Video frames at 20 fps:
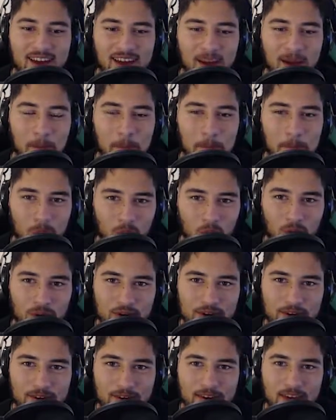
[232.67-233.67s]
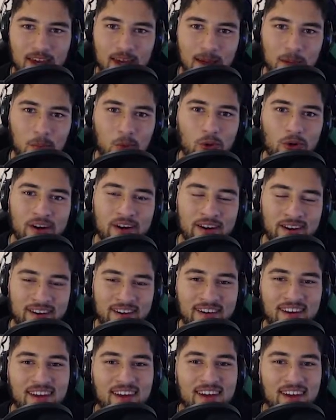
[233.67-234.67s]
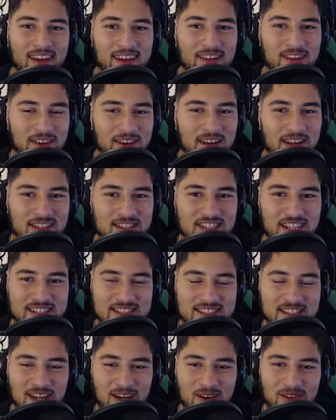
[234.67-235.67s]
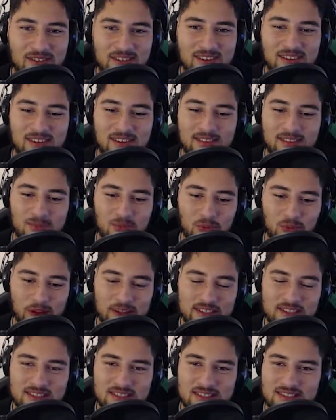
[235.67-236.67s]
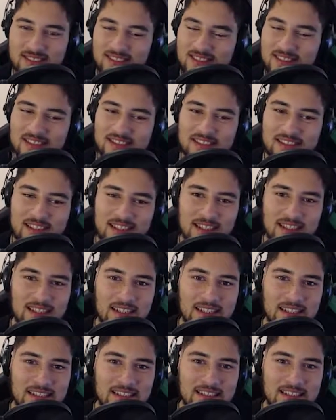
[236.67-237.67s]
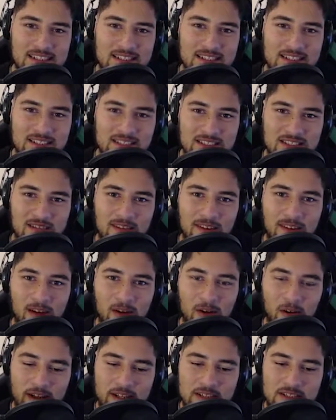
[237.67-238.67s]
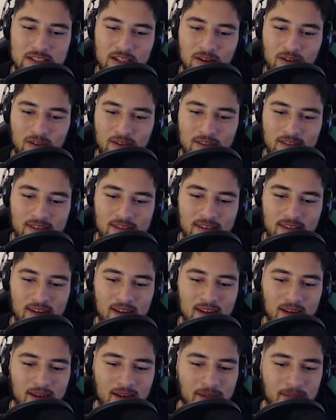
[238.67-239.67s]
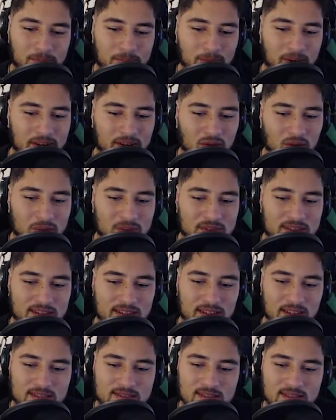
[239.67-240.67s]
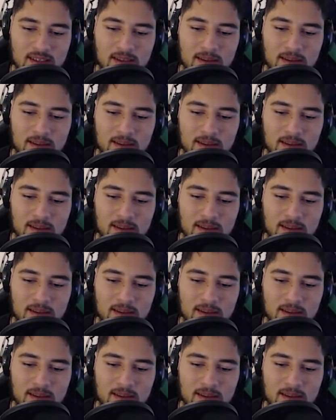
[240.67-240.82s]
mode in your game where you need to chase down racers, it kind of sucks if they crash out by their own mistakes.